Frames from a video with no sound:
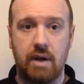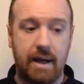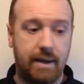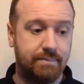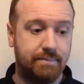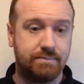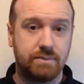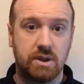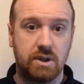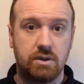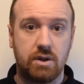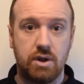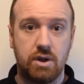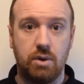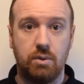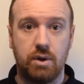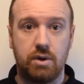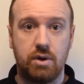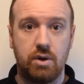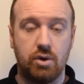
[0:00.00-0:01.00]
the
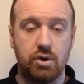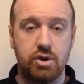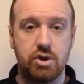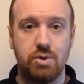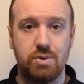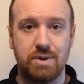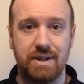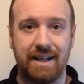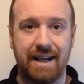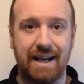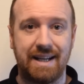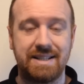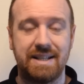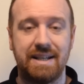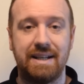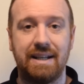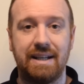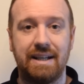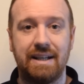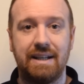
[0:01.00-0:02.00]
unit that you're shooting at.
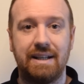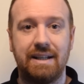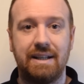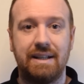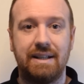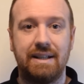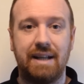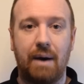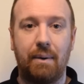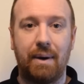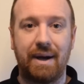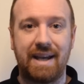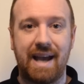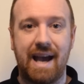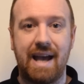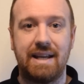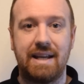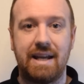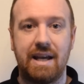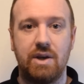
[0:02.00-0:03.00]
Now
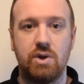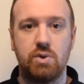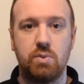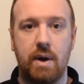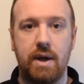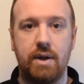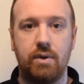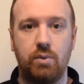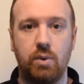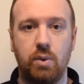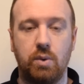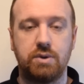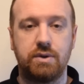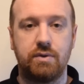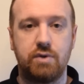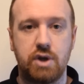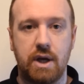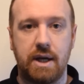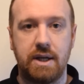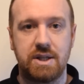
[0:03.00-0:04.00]
again, here's where the rules
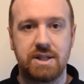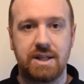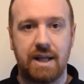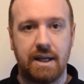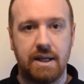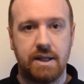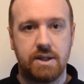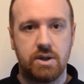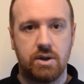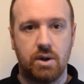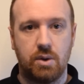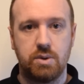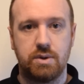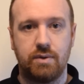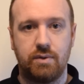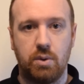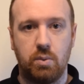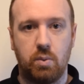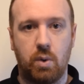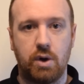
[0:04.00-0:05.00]
have changed slightly to those
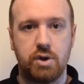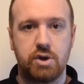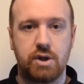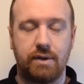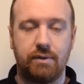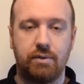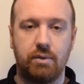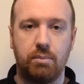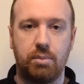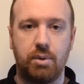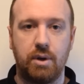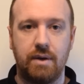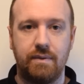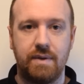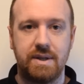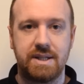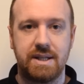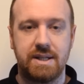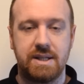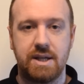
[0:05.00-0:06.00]
of you watching from
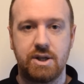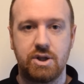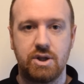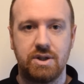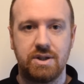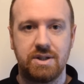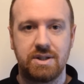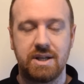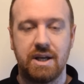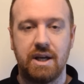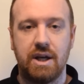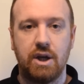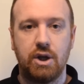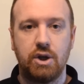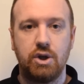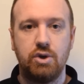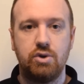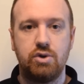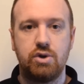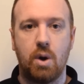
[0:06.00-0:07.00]
previous editions.
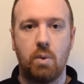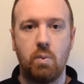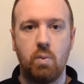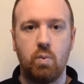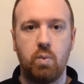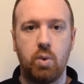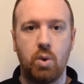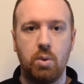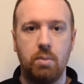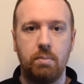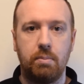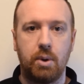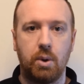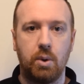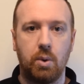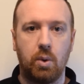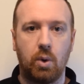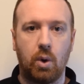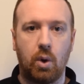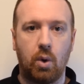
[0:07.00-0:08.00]
You don't wound
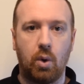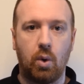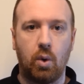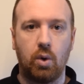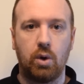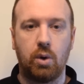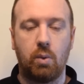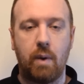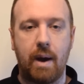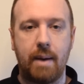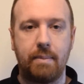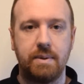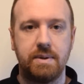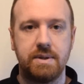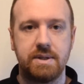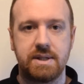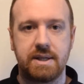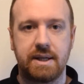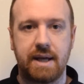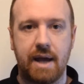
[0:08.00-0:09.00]
pool all the
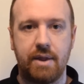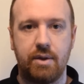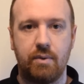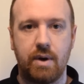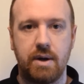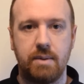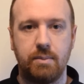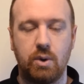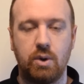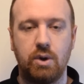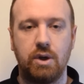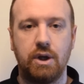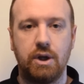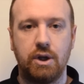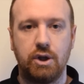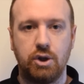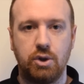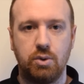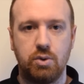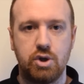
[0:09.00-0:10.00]
weapons together anymore.
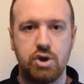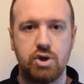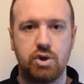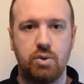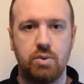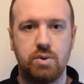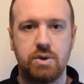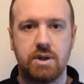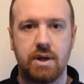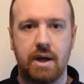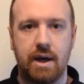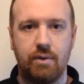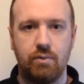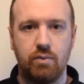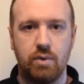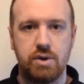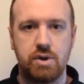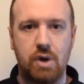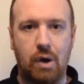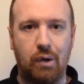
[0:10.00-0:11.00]
You shoot
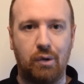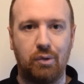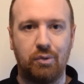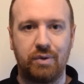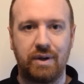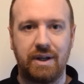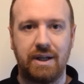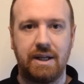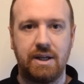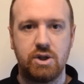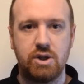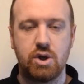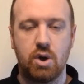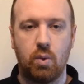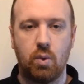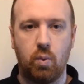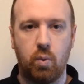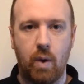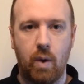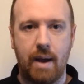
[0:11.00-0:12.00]
and resolve each
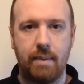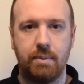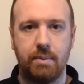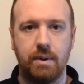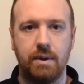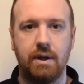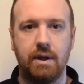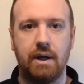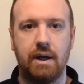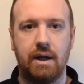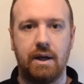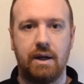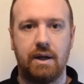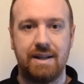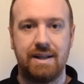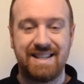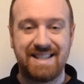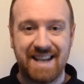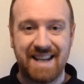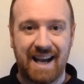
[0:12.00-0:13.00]
weapon
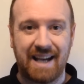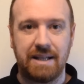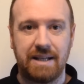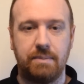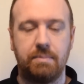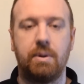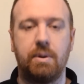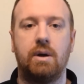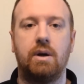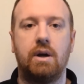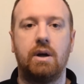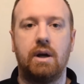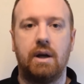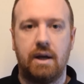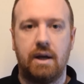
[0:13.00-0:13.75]
type